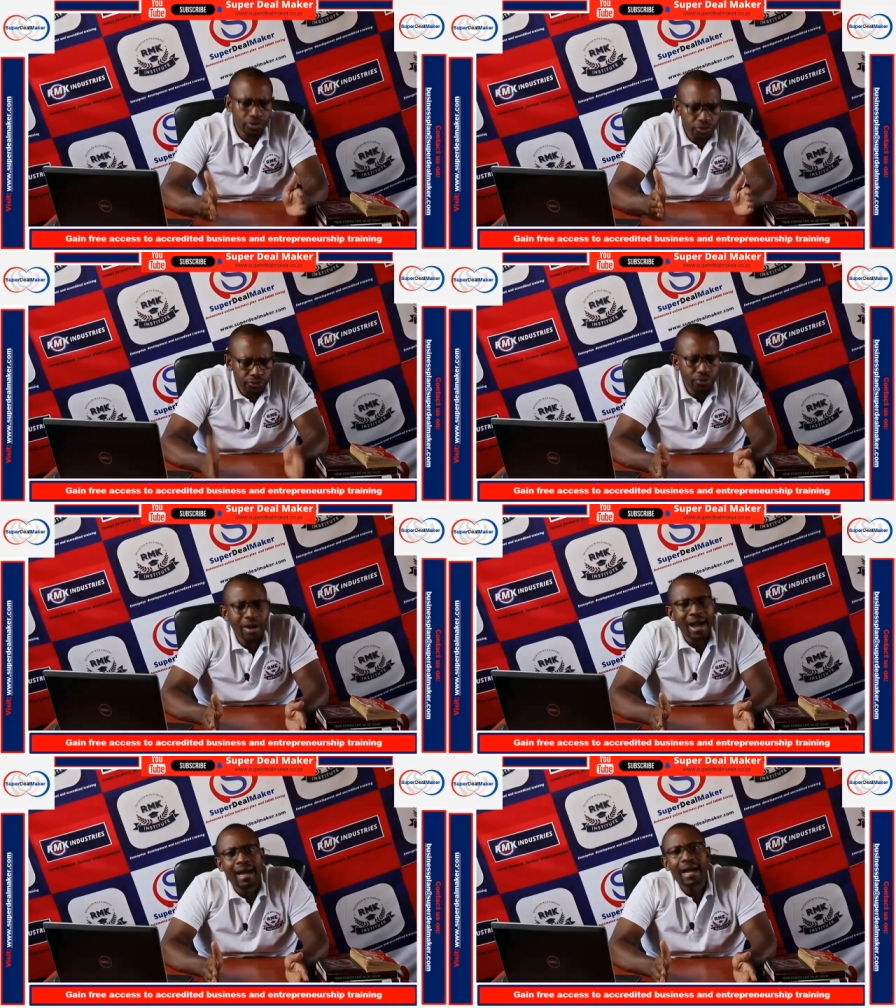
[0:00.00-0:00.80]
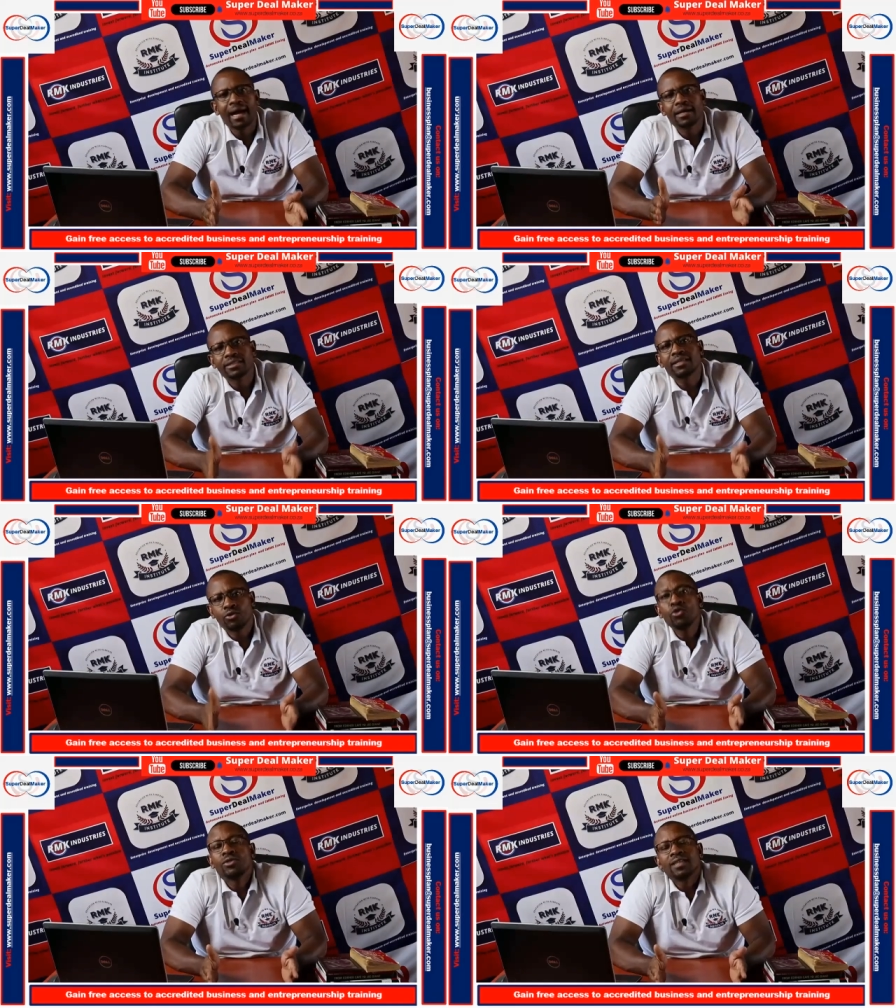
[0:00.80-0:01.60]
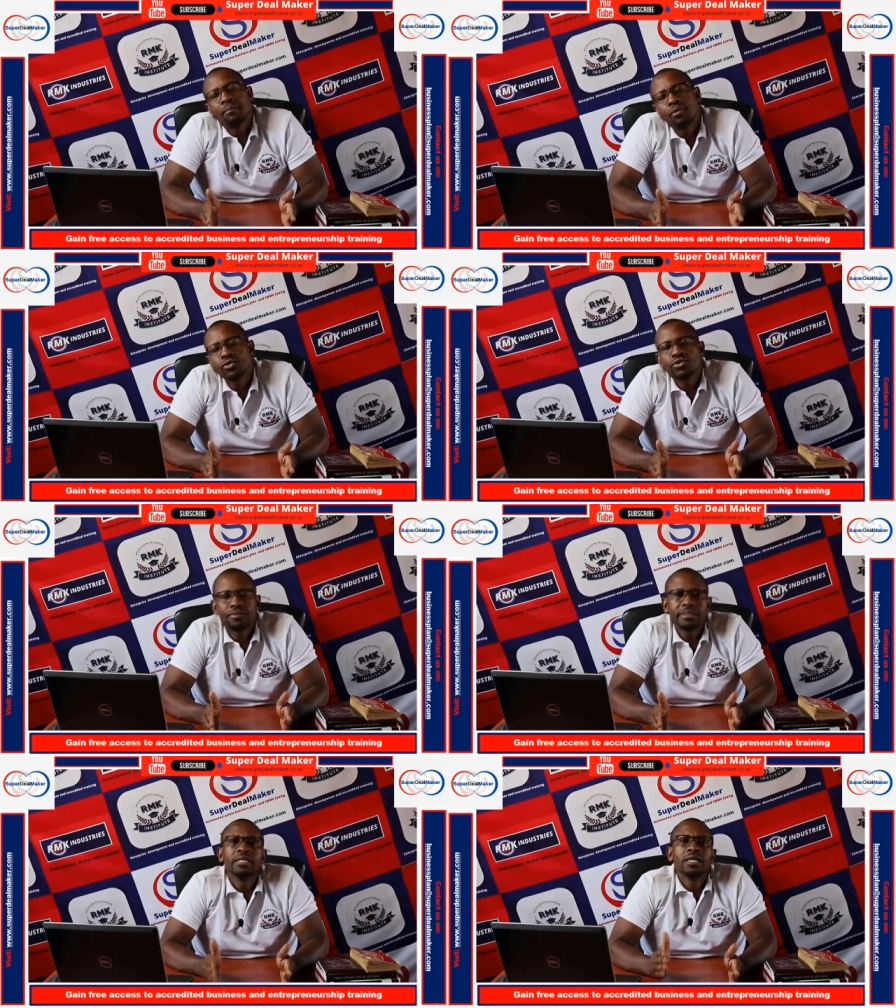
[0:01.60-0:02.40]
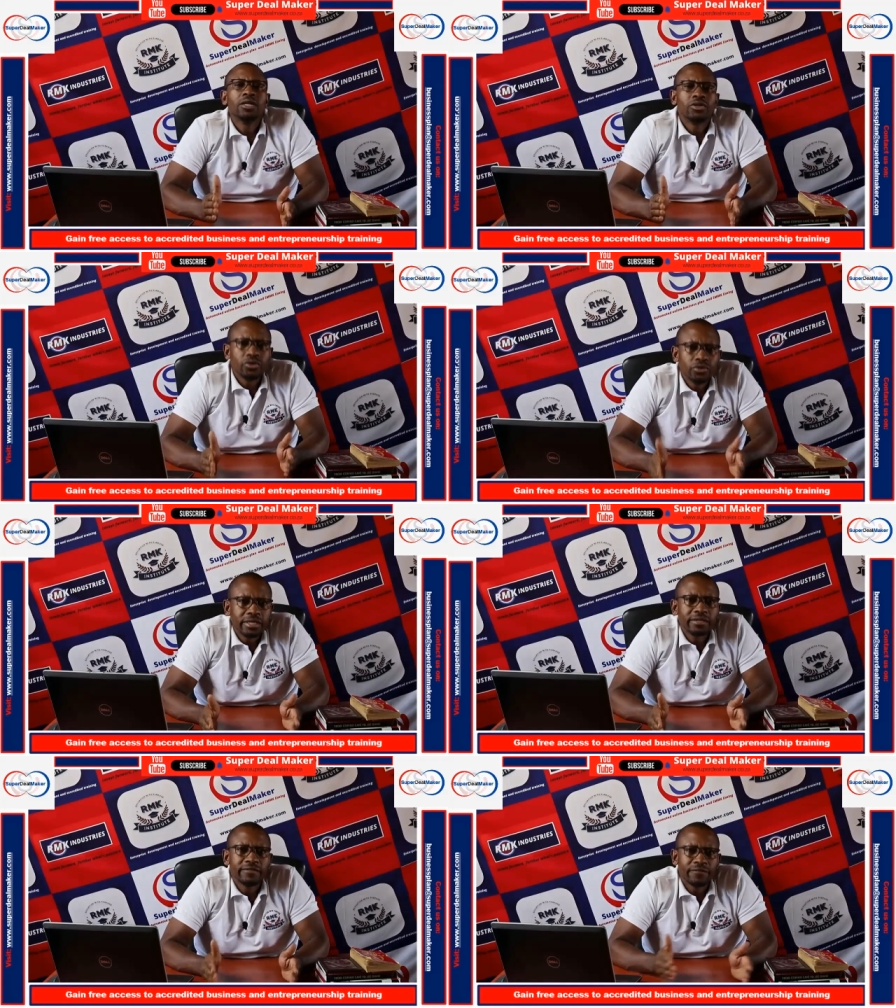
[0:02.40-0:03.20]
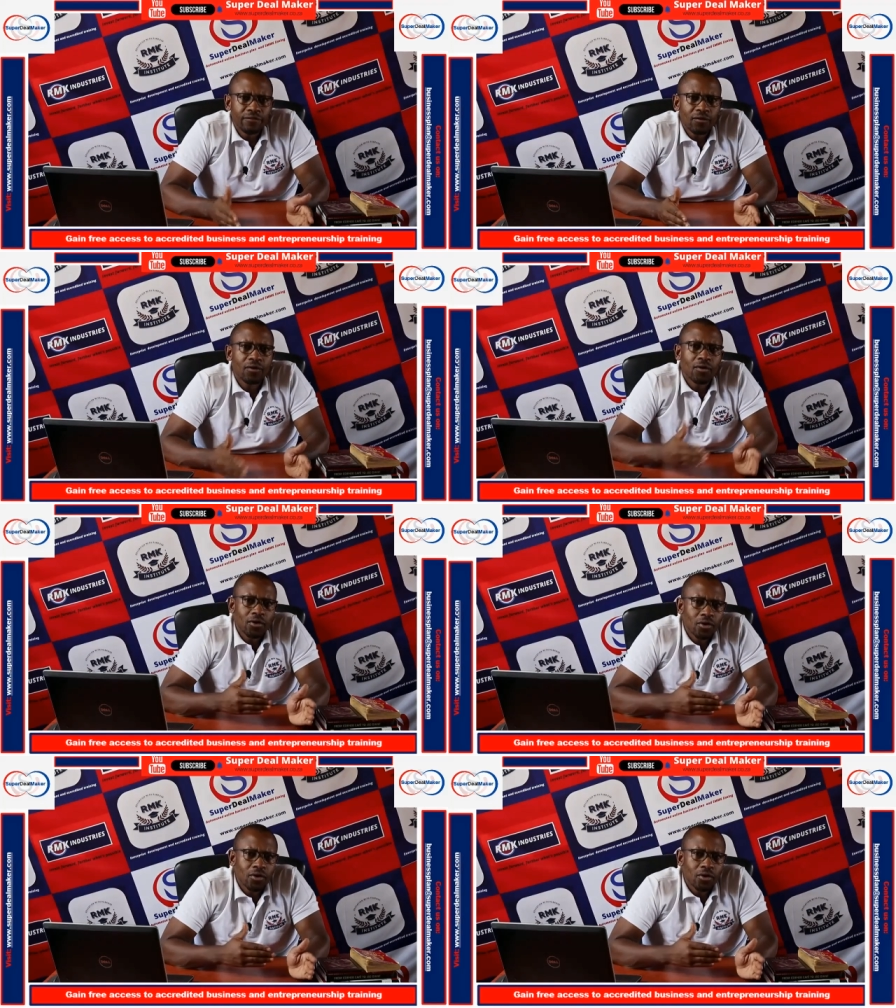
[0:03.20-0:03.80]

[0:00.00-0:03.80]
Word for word: You are you're supposed to be looking for